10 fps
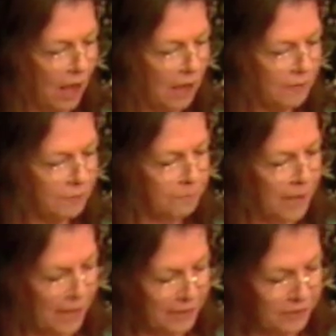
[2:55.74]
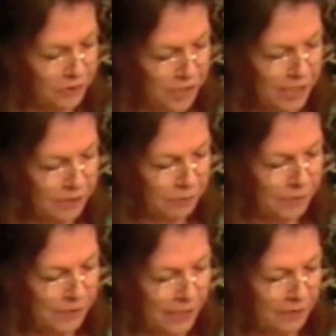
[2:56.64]
Off-balance sheet
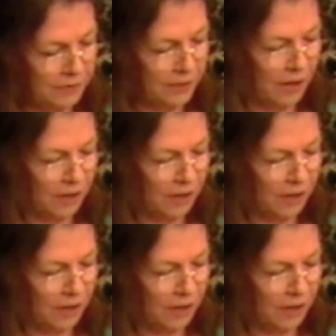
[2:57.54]
derivatives